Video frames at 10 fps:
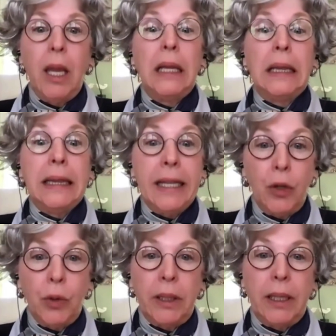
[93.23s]

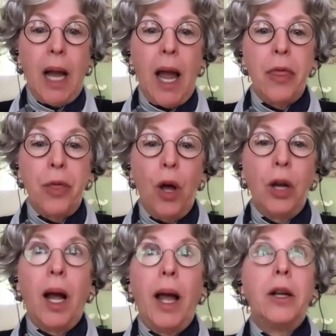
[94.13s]
Literally, I
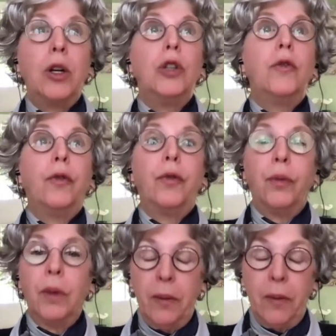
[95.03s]
thought
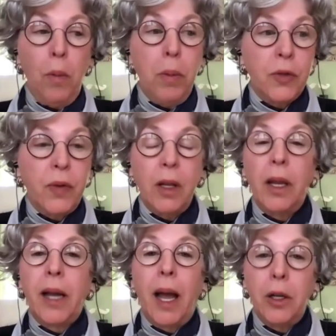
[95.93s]
it almost felt
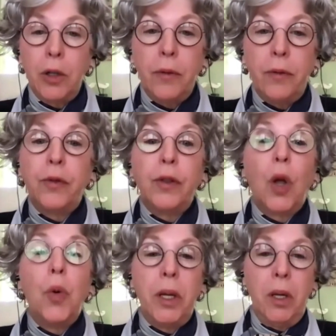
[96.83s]
like I could have
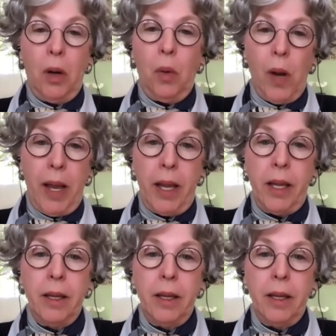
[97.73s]
floated away.